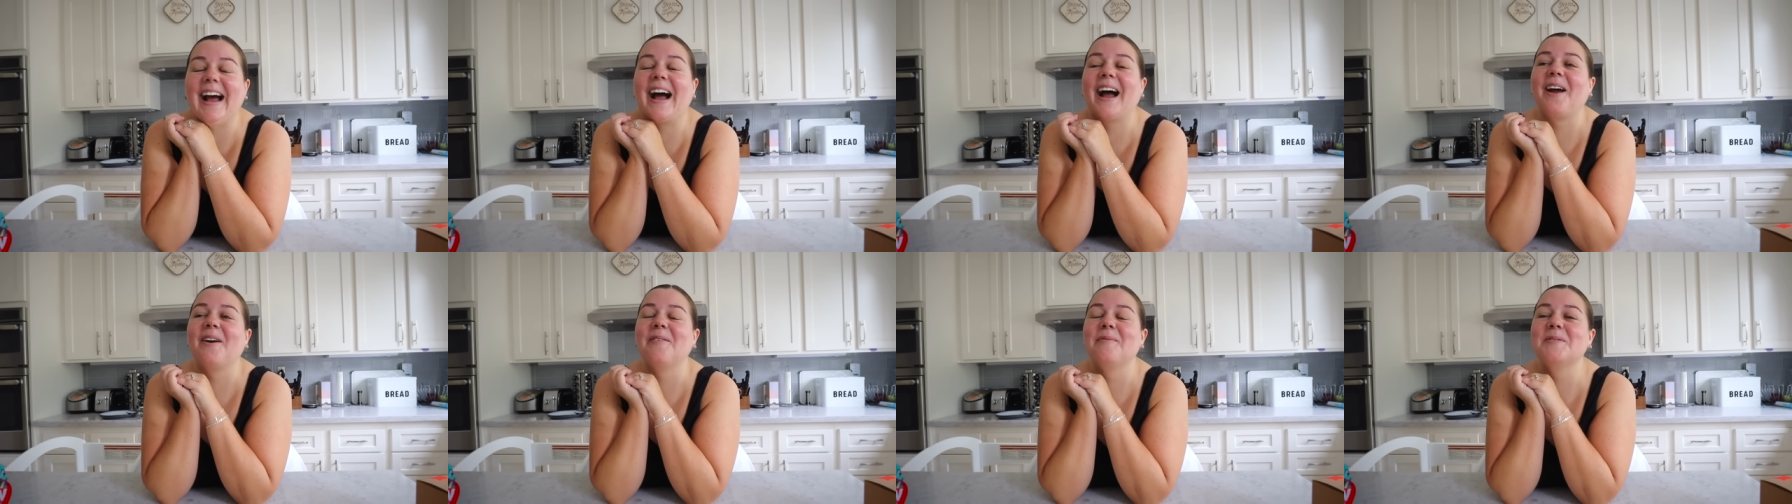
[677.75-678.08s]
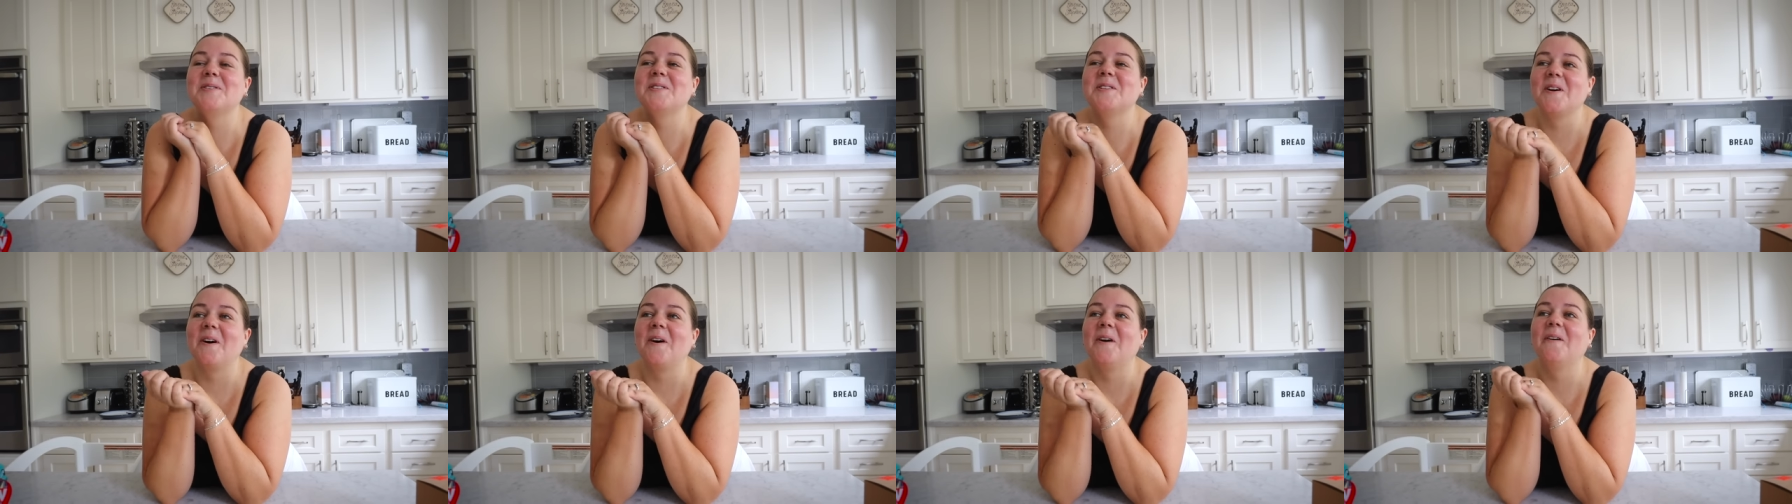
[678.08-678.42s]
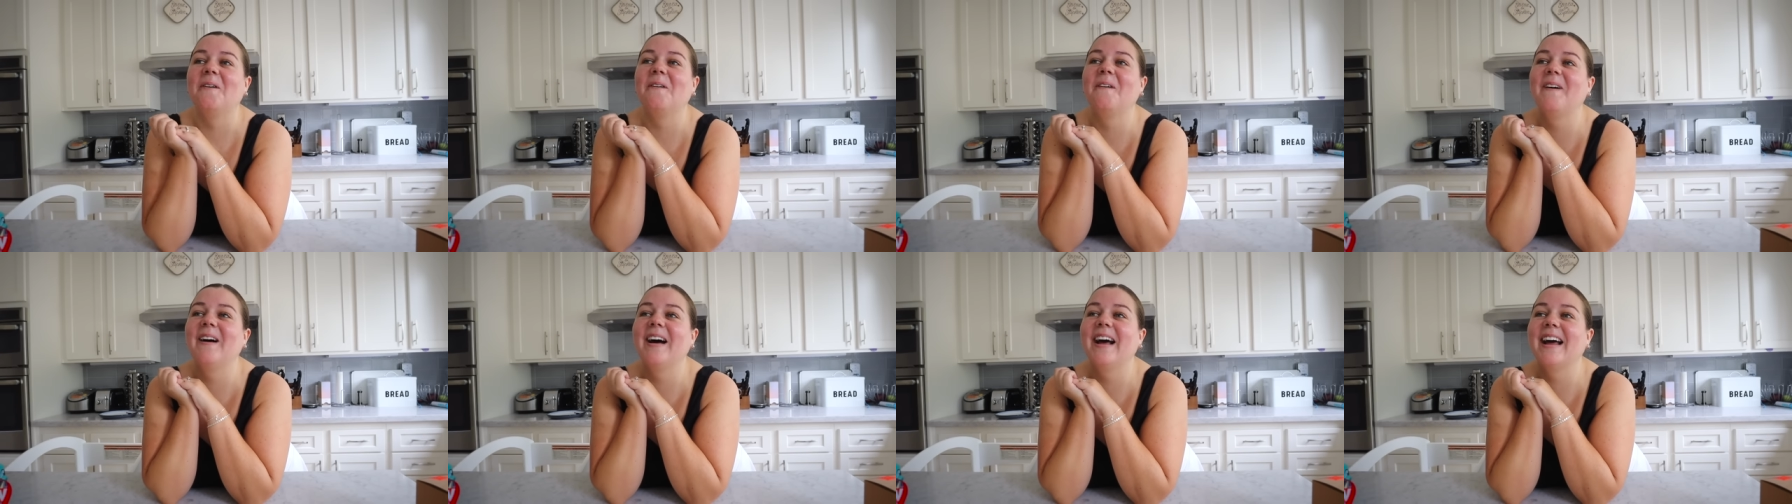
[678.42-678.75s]
I'm
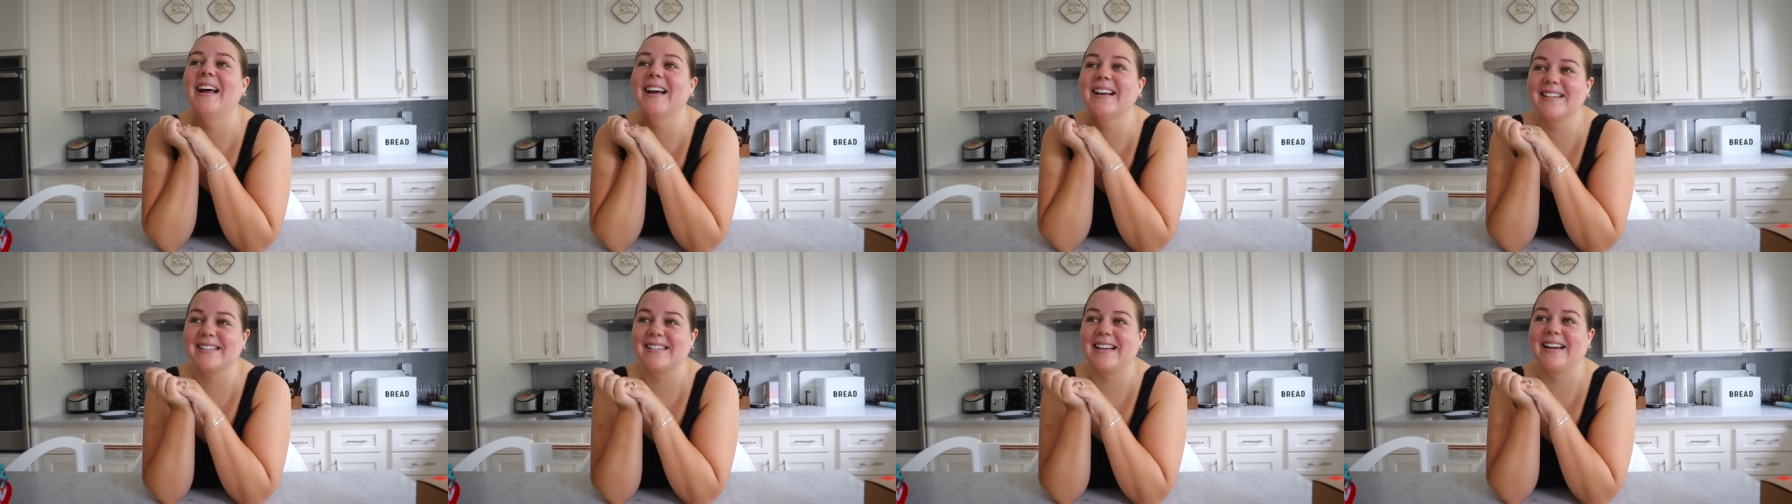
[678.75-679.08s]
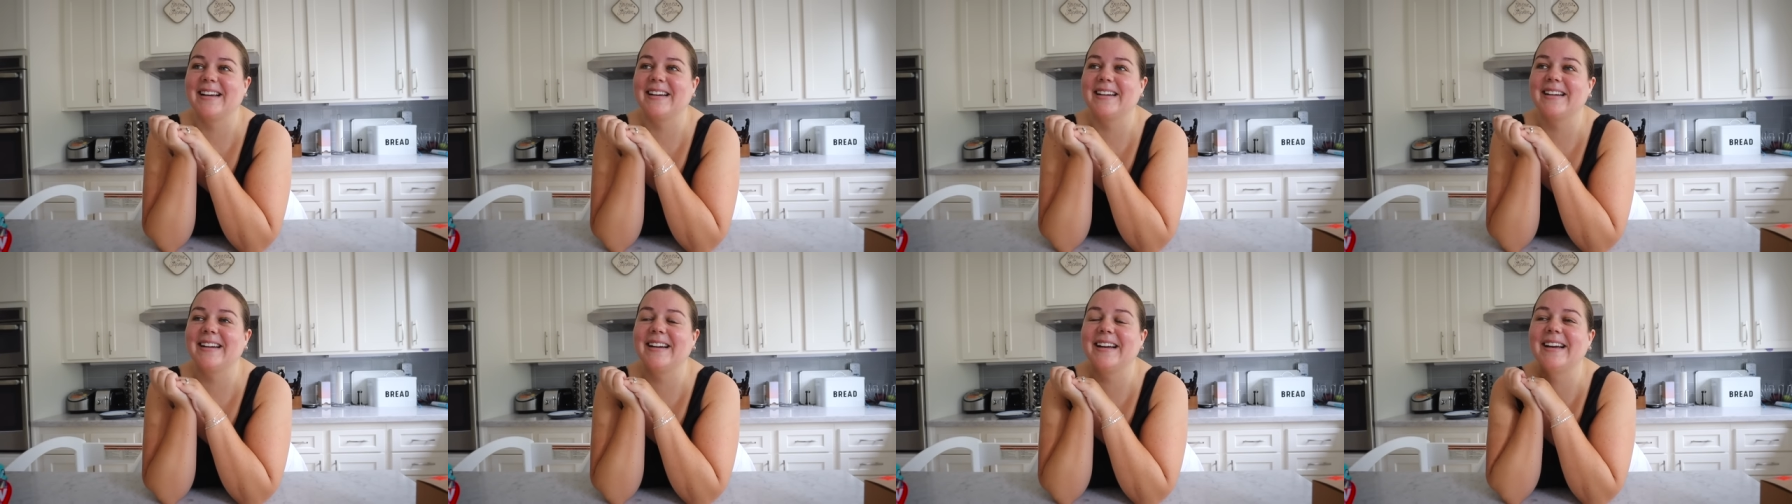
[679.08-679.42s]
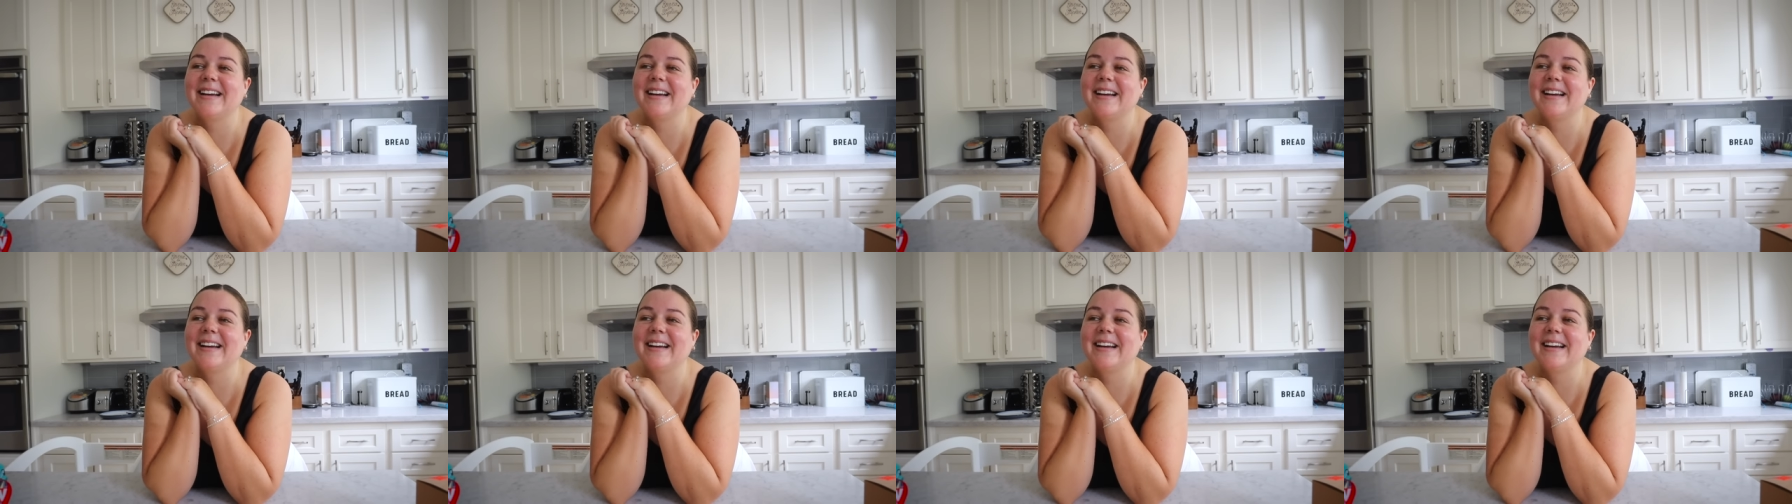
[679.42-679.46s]
so excited.